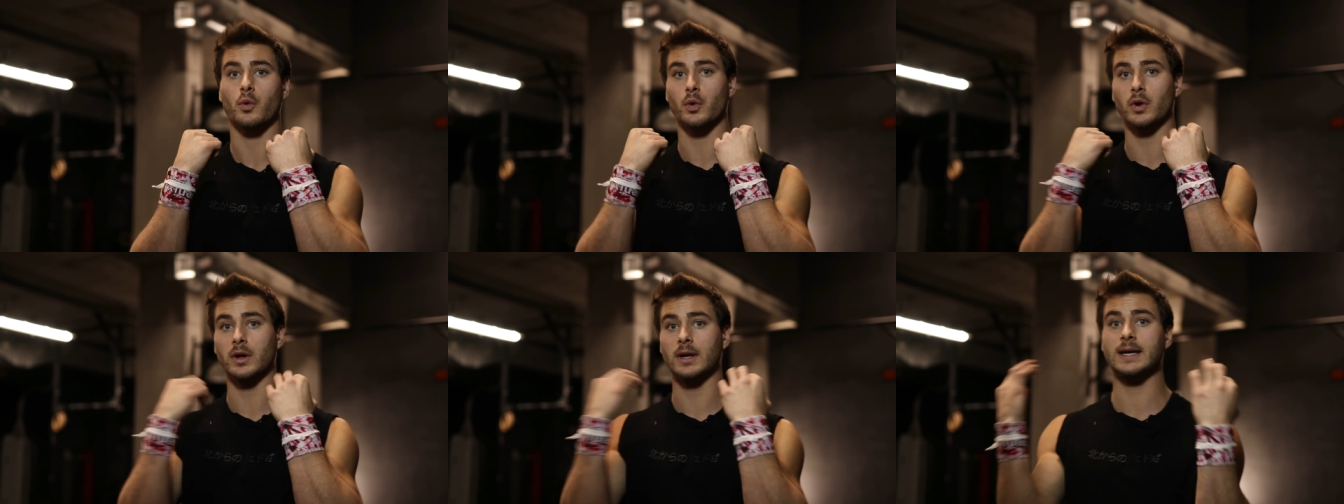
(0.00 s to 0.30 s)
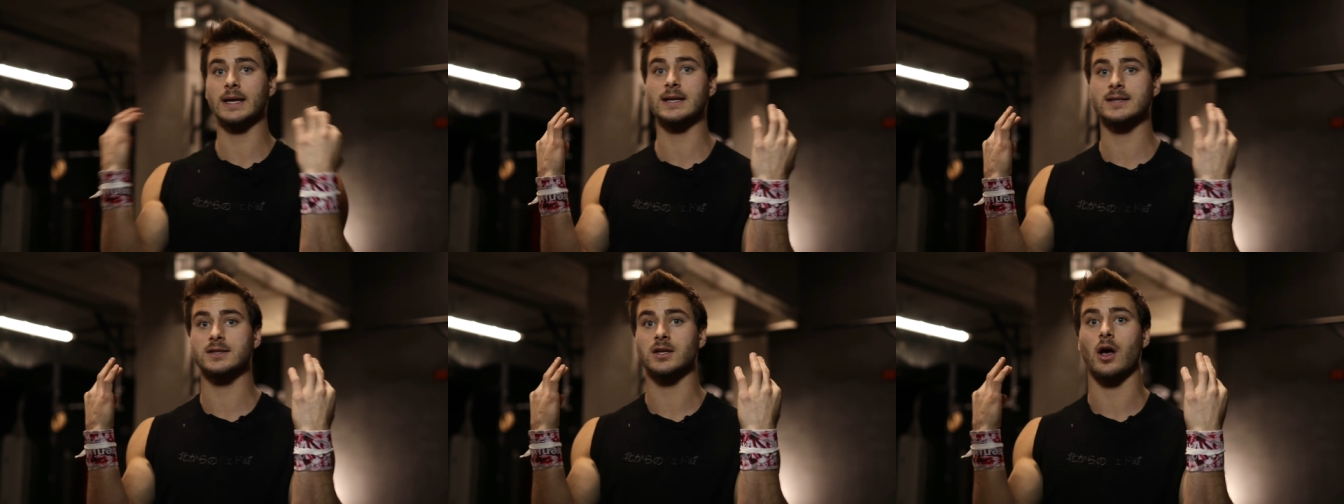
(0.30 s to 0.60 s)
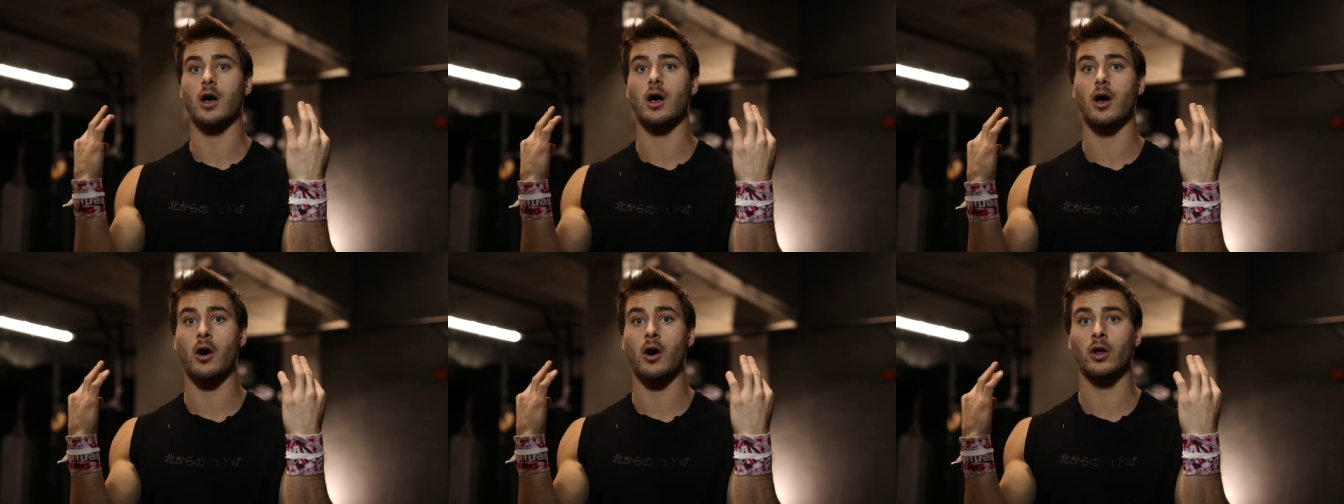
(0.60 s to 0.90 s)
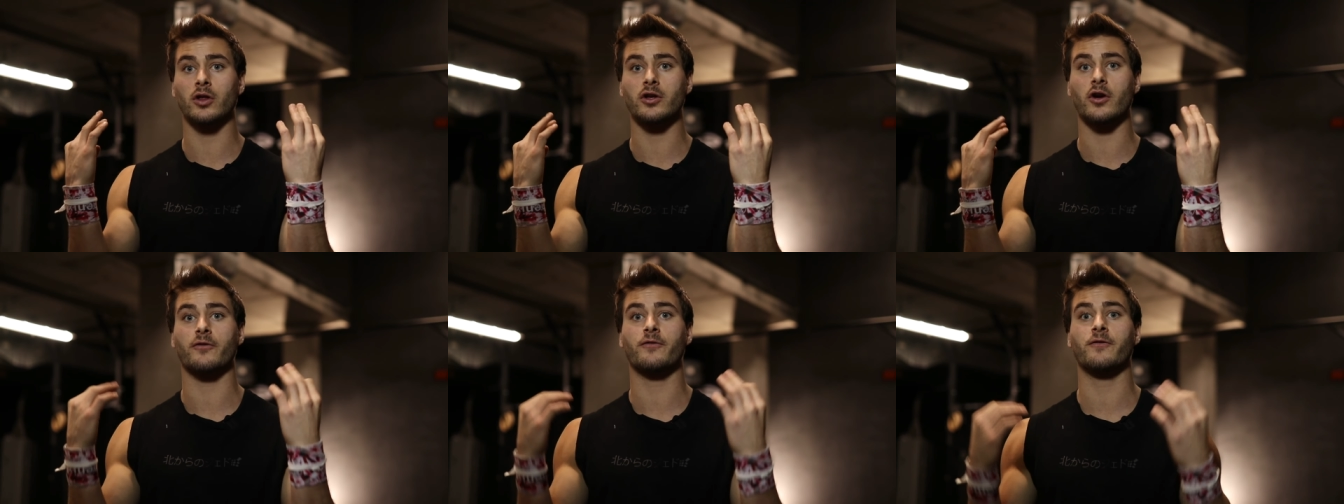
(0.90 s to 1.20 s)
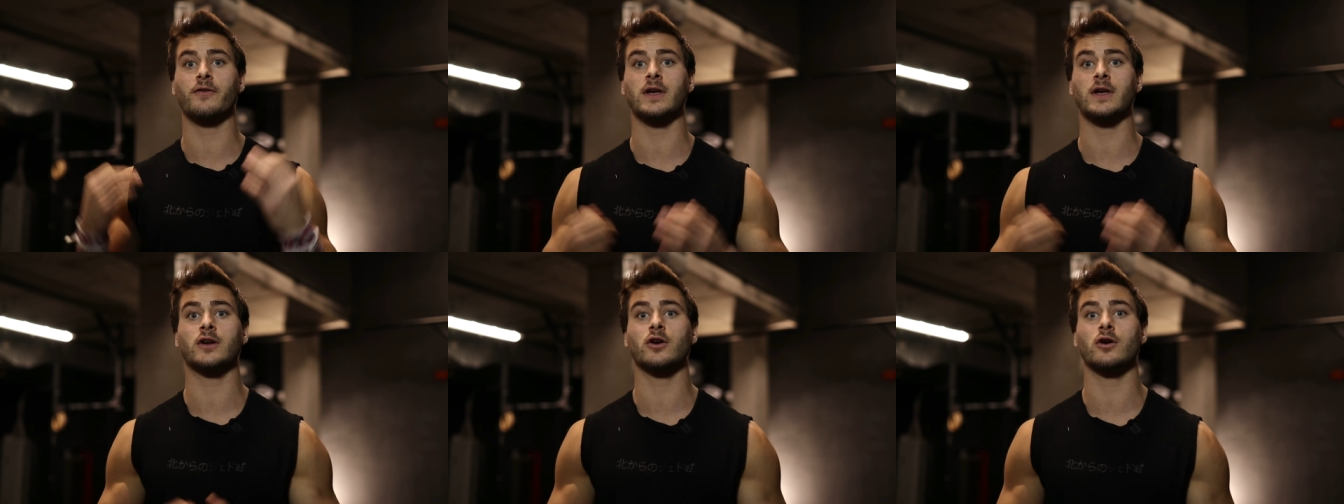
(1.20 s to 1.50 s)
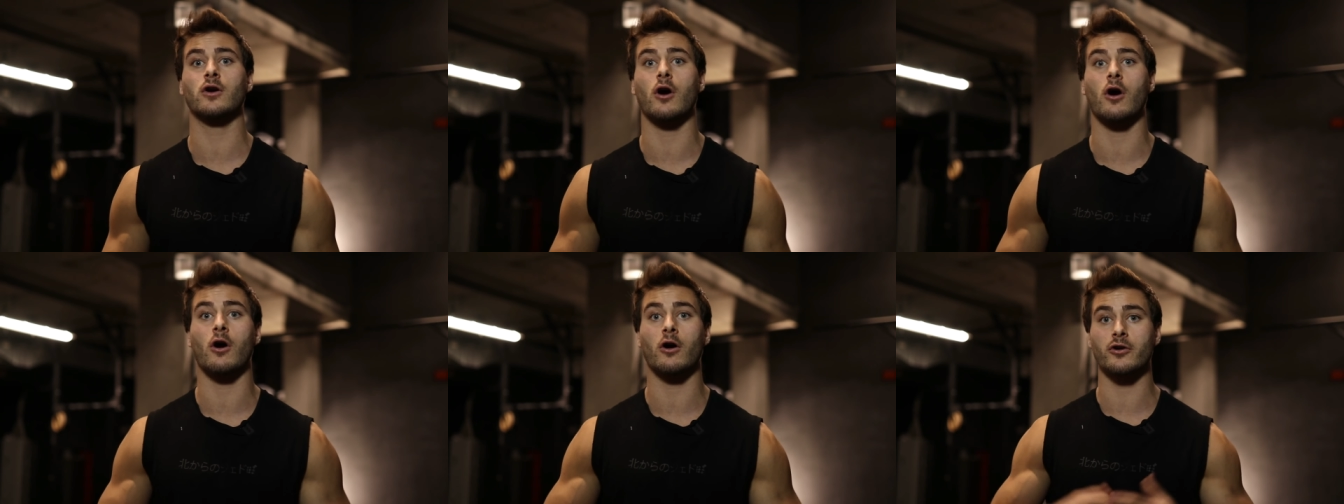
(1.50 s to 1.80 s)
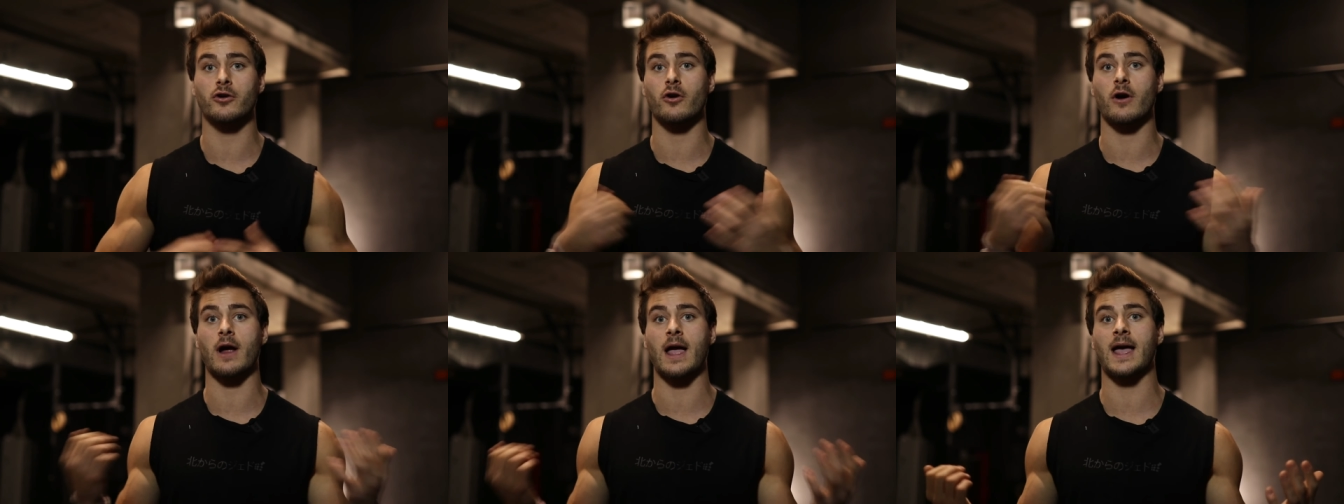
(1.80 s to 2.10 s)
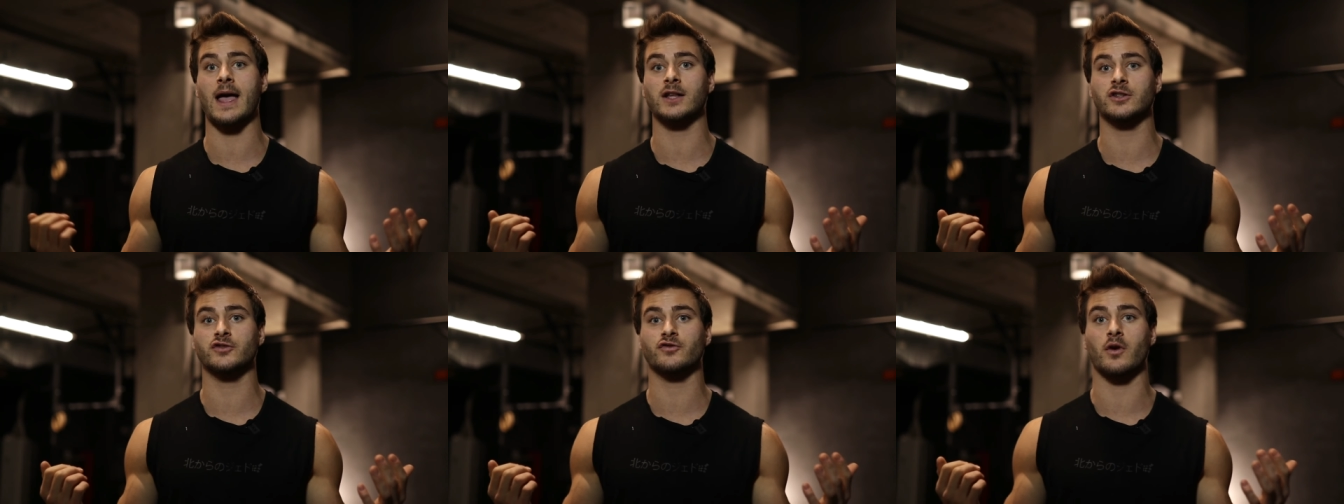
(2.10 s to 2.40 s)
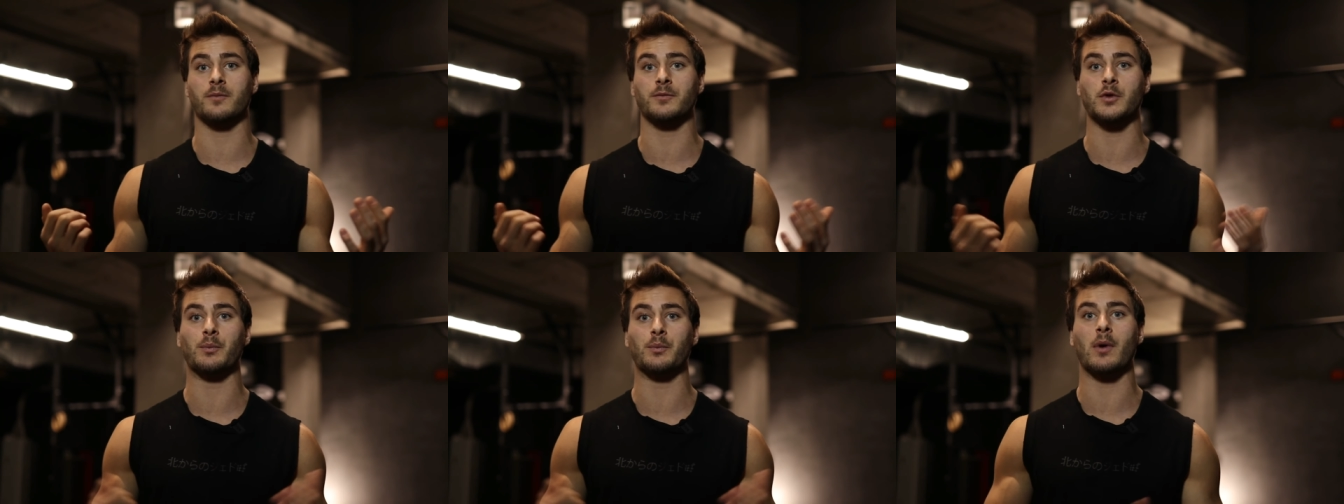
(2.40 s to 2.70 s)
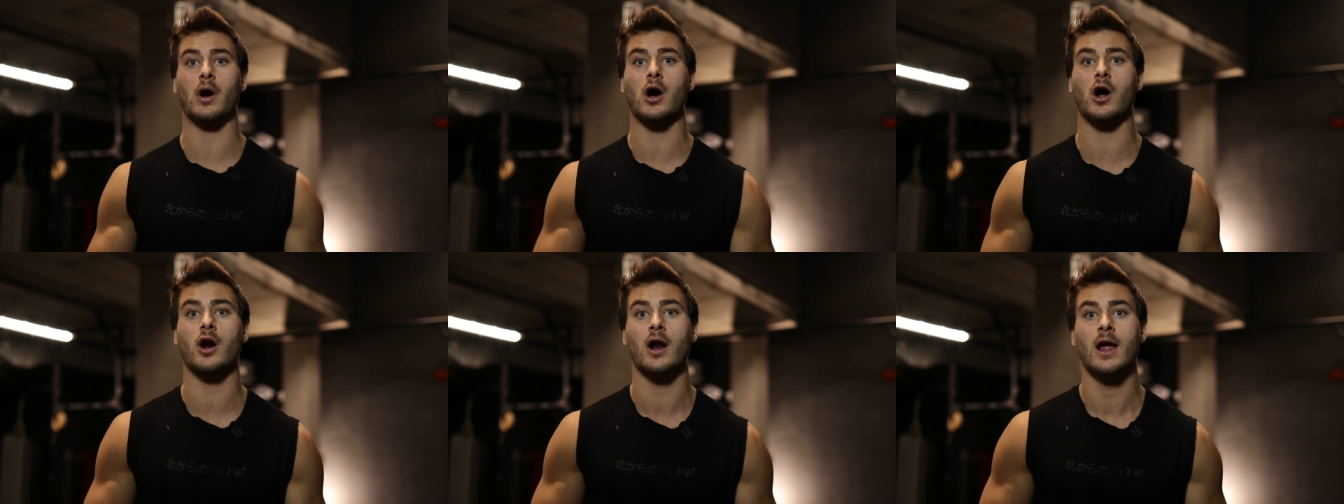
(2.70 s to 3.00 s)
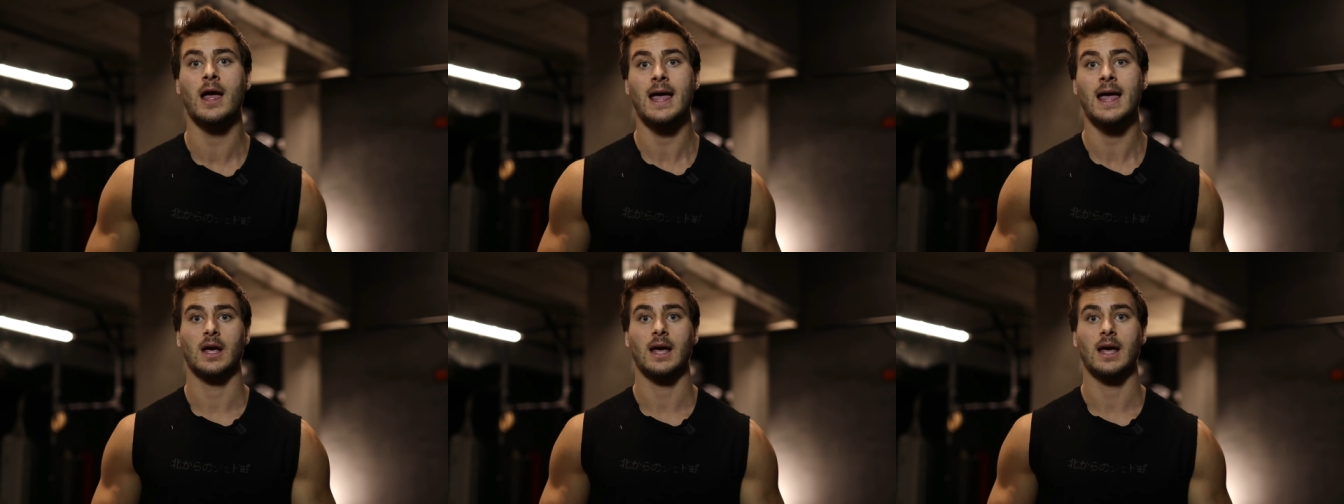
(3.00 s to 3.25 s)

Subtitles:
release all your finger or your hands from the bar